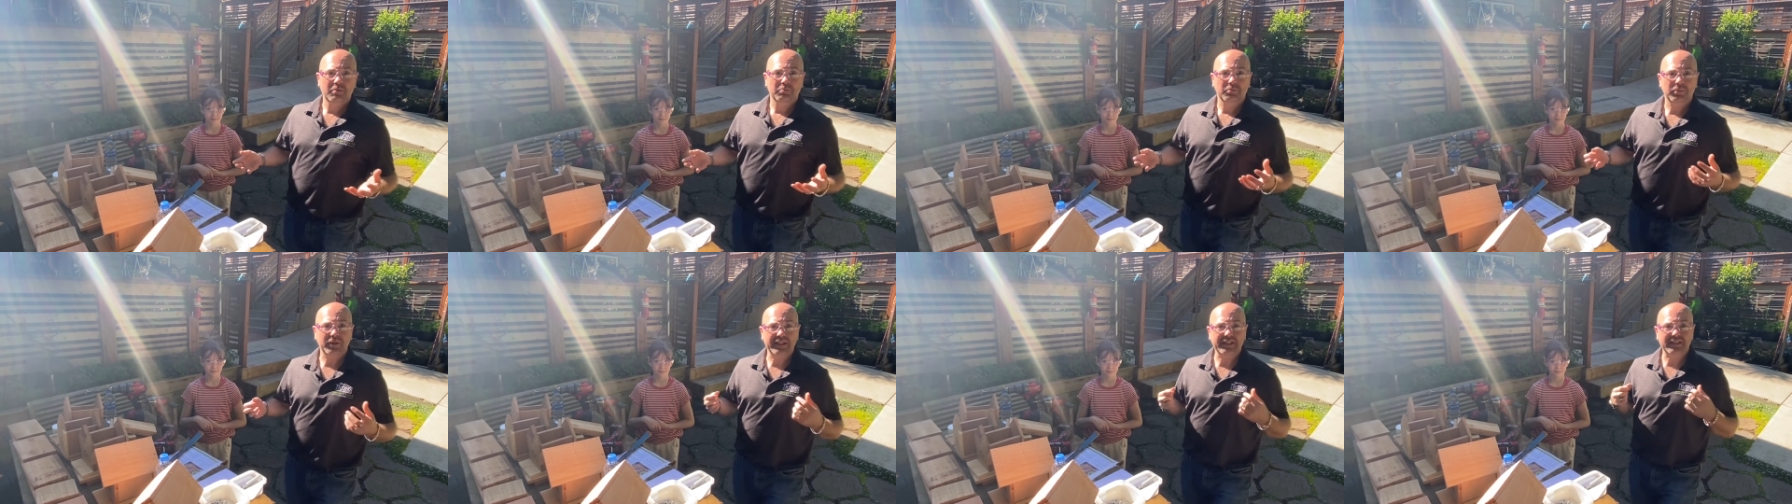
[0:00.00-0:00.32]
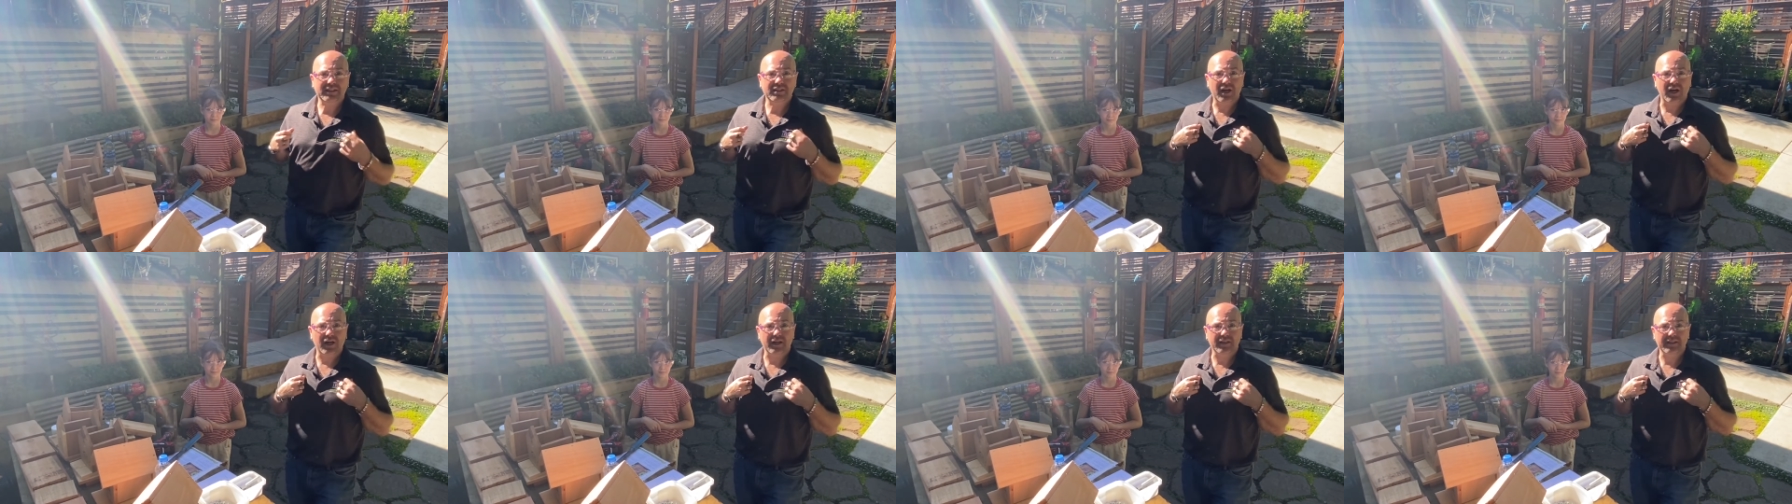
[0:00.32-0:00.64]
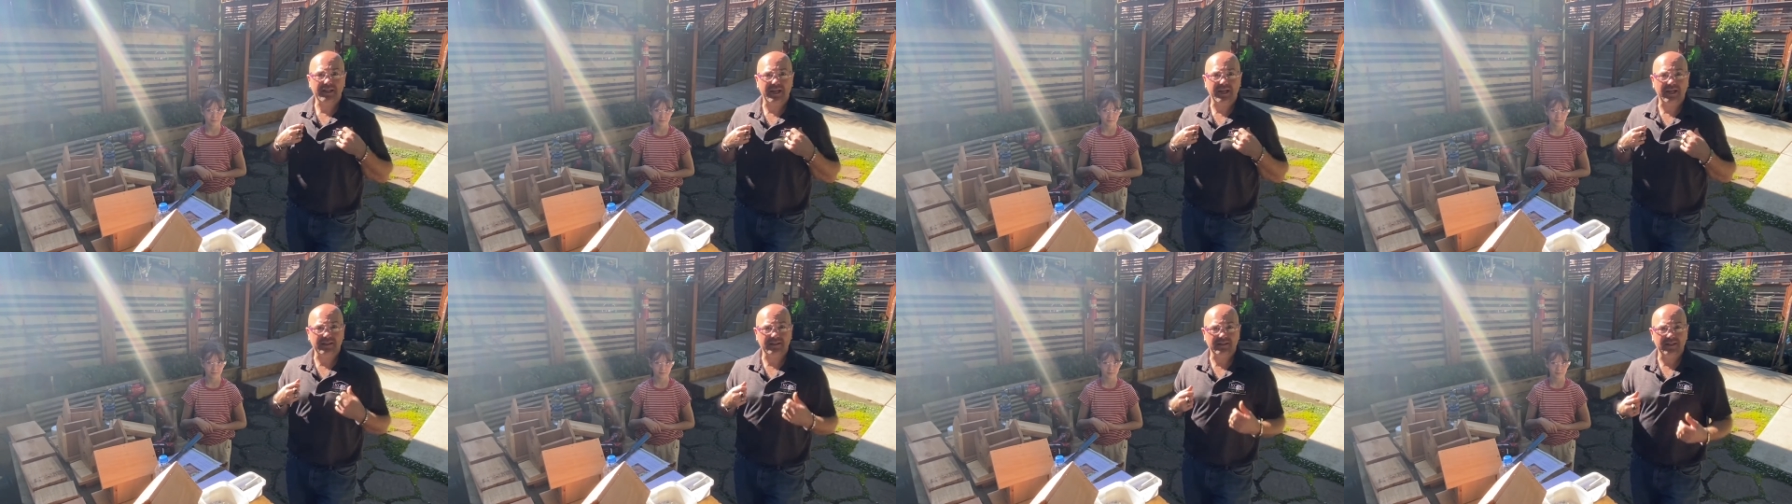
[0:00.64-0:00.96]
Please
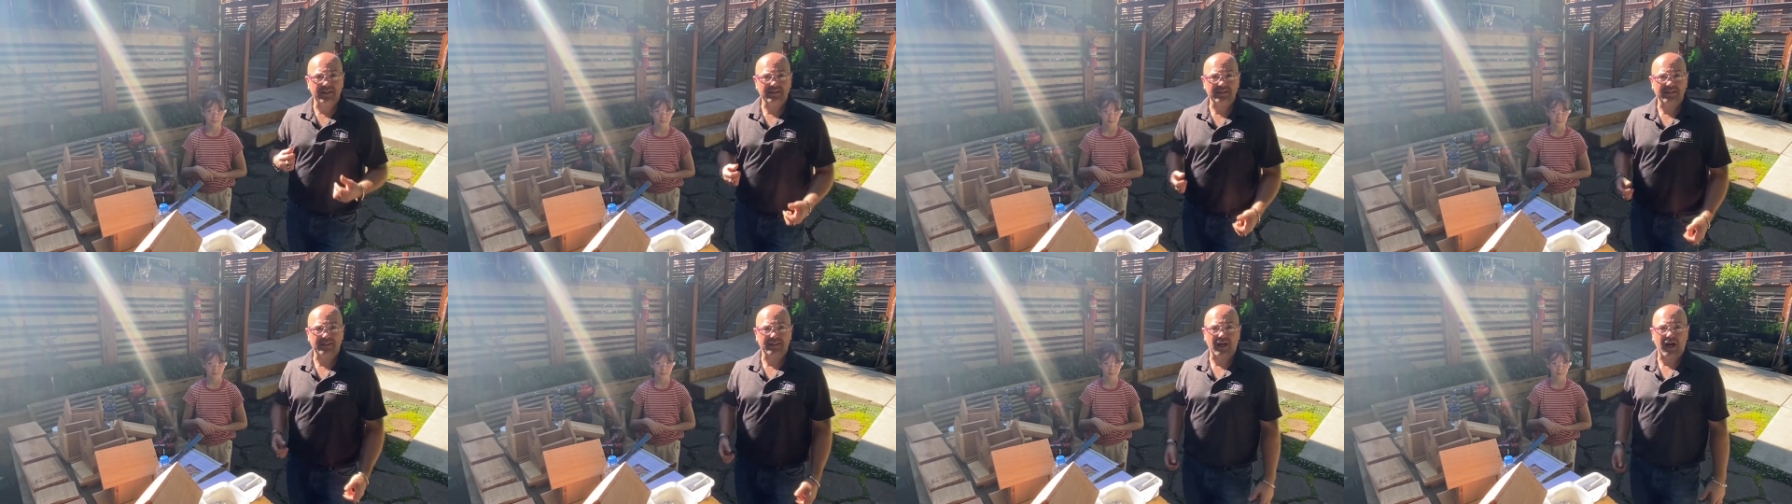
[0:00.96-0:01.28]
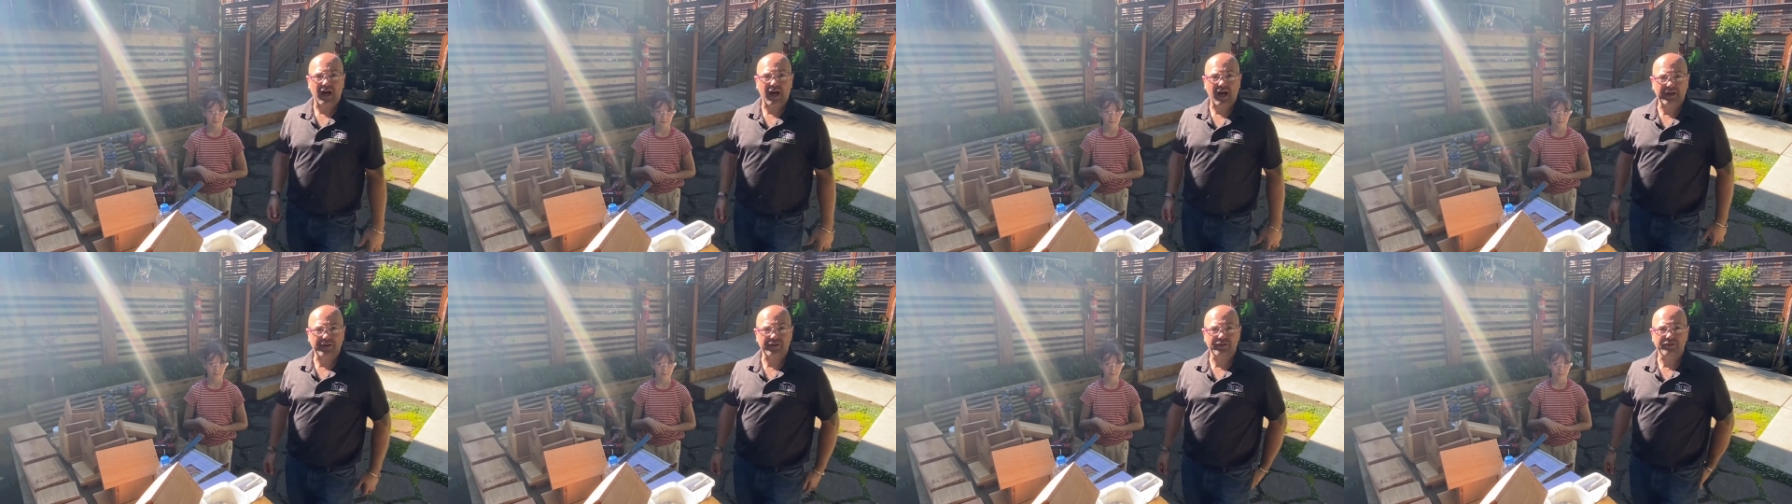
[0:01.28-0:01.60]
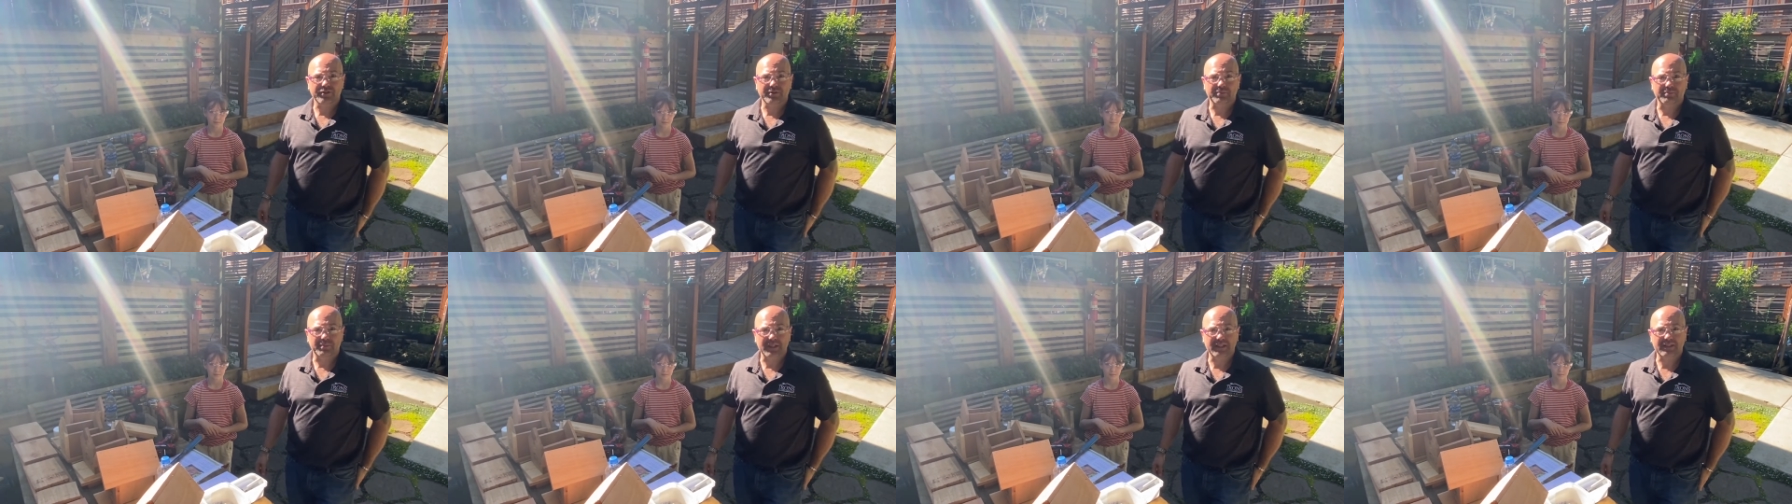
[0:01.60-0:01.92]
contact us at
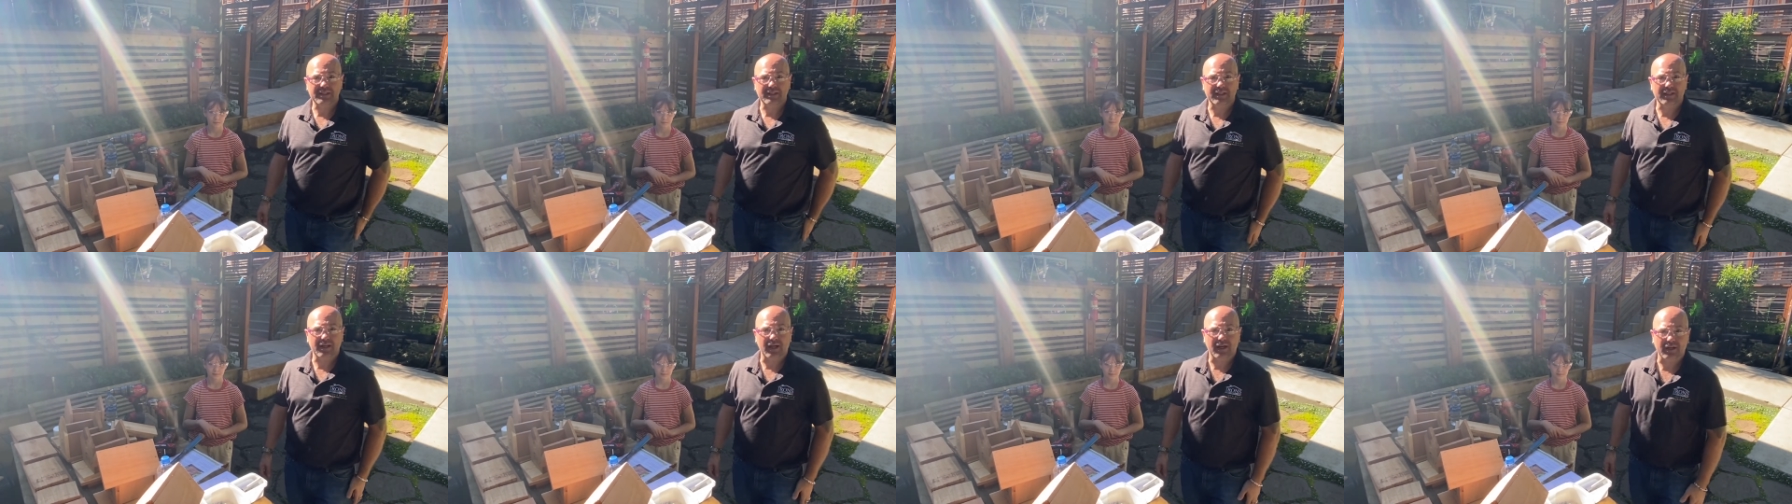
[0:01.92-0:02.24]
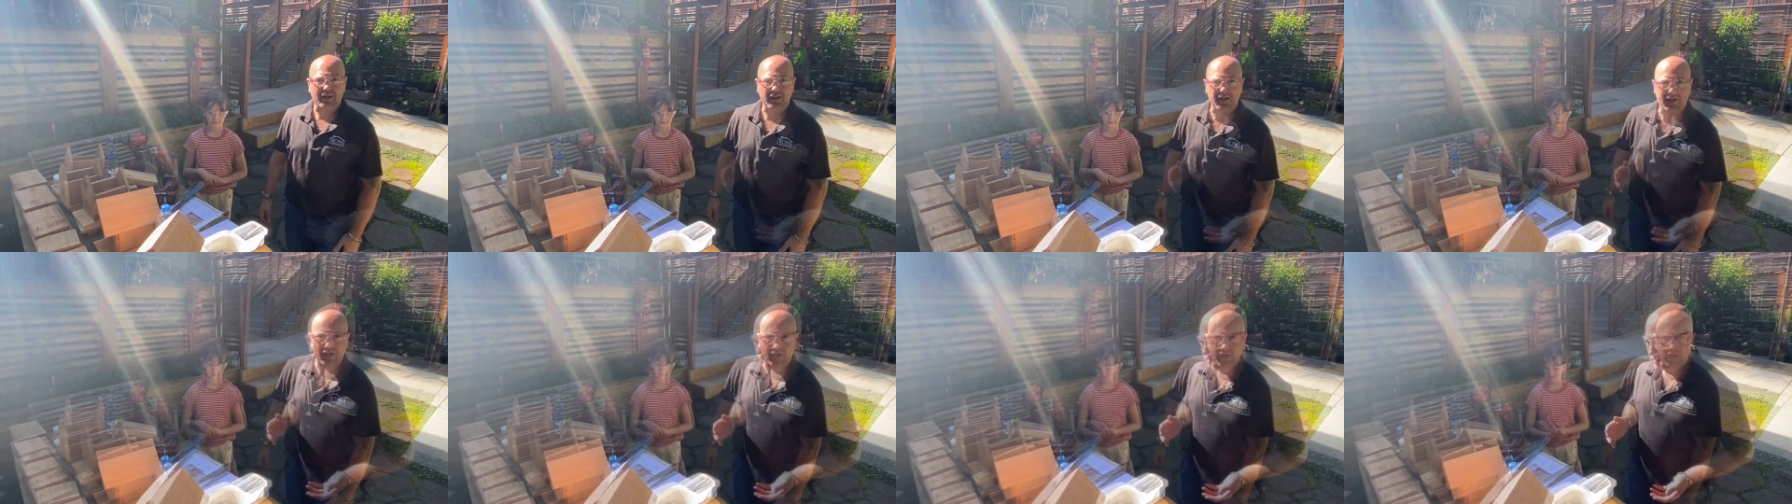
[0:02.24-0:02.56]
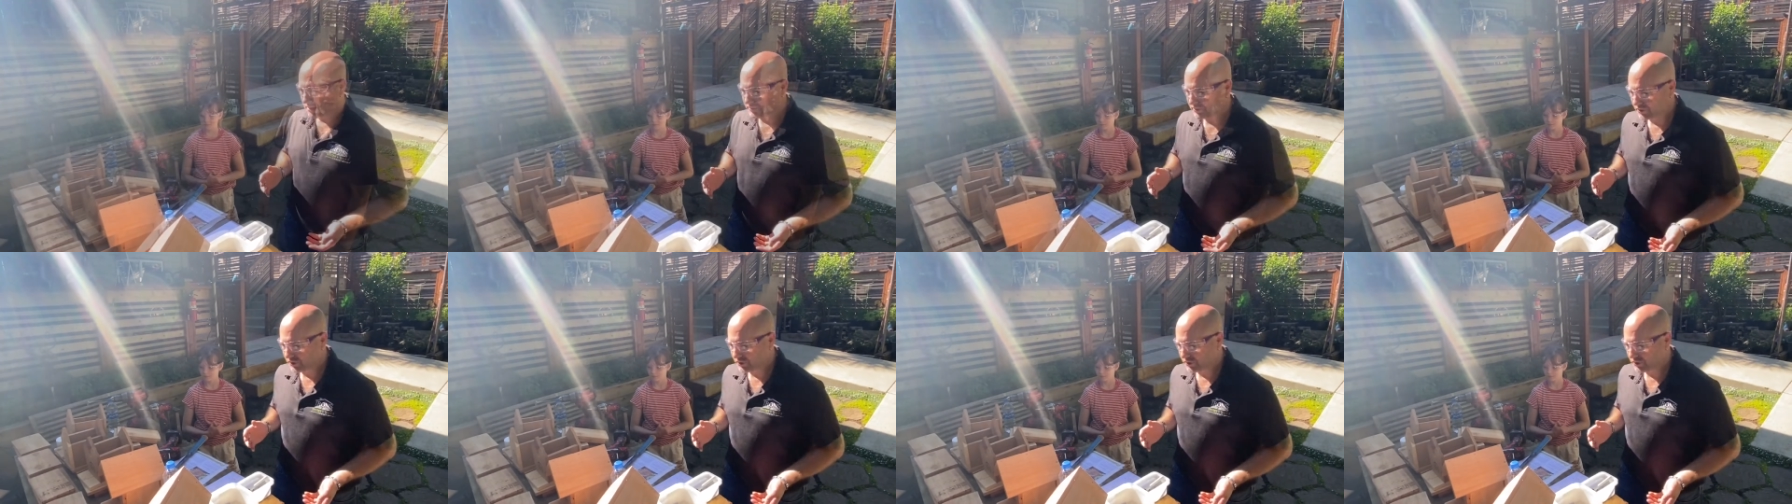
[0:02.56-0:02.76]
ironsbc.com to give